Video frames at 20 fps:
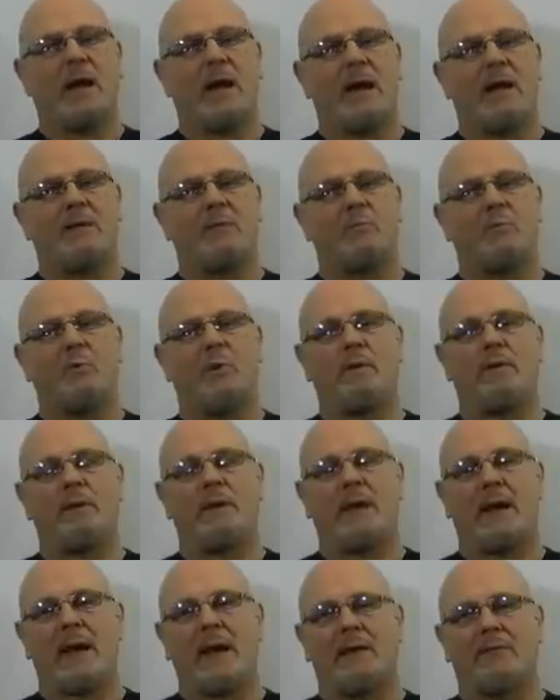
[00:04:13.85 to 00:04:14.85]
And what
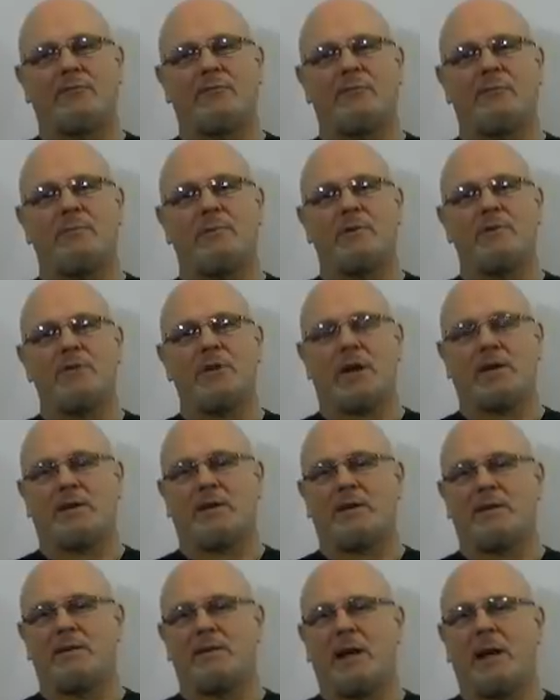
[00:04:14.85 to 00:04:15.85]
the astral
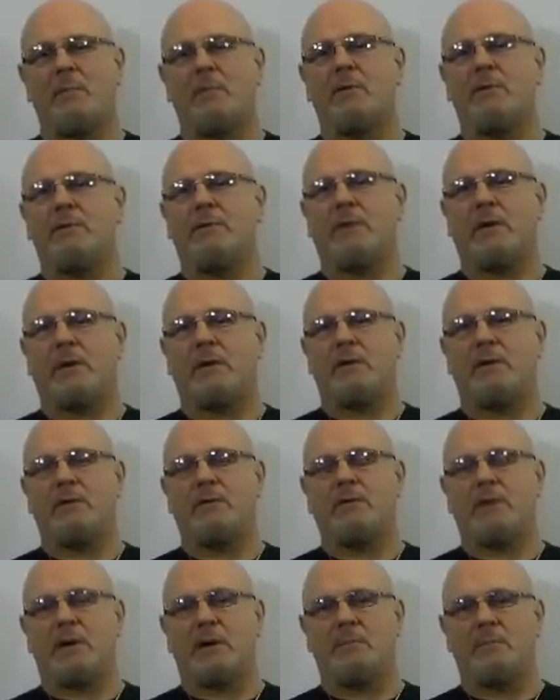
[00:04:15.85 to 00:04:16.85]
projected double
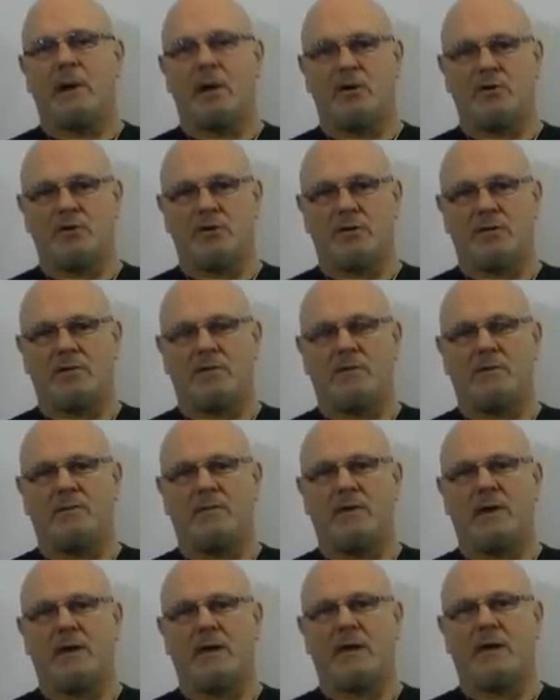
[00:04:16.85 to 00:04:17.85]
feels, emotions and
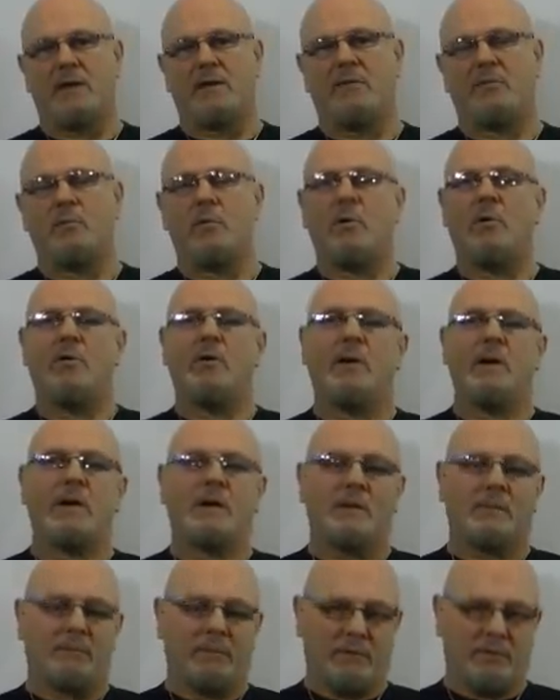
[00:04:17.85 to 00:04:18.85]
feelings, will
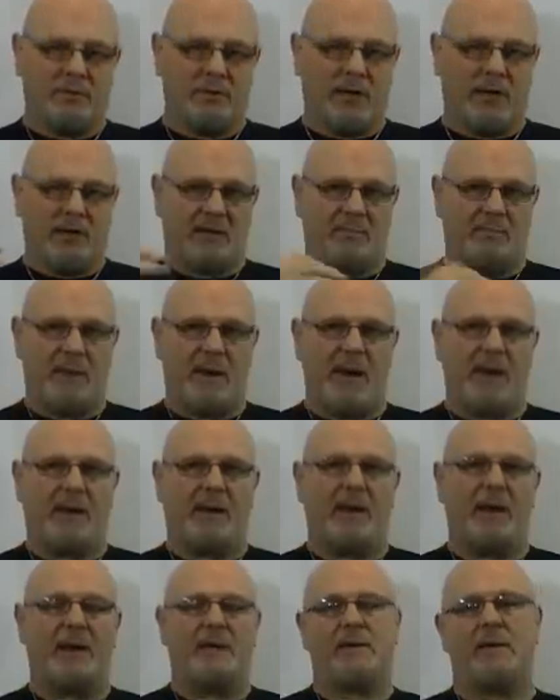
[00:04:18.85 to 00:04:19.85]
project
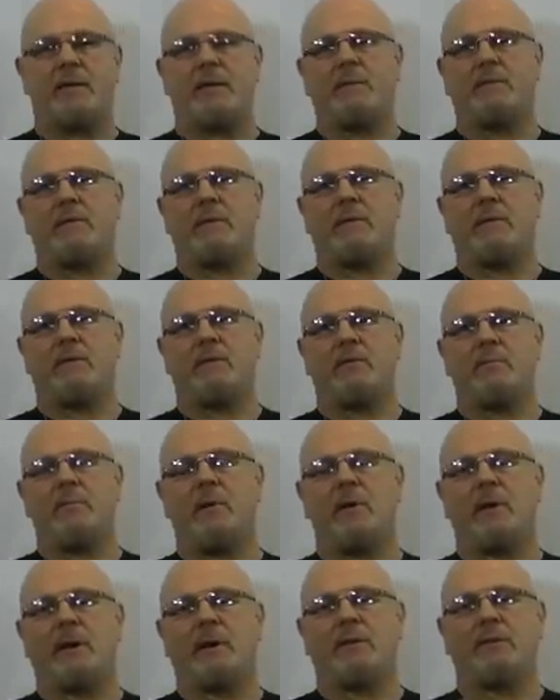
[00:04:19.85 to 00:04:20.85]
back into the physical
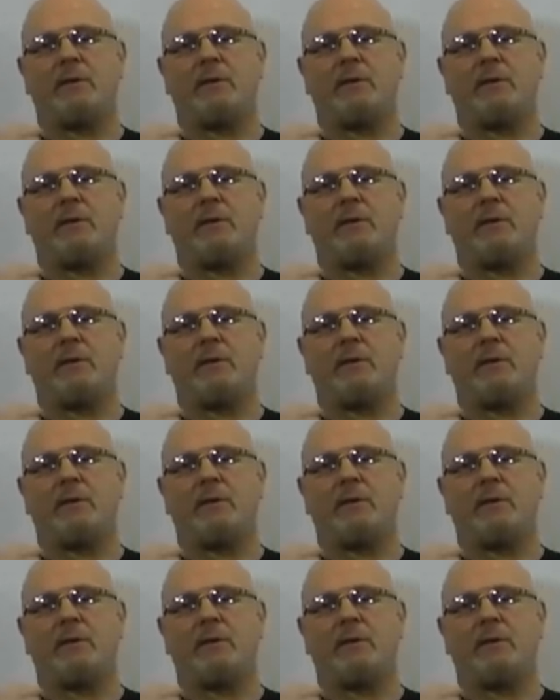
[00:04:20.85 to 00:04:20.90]
body.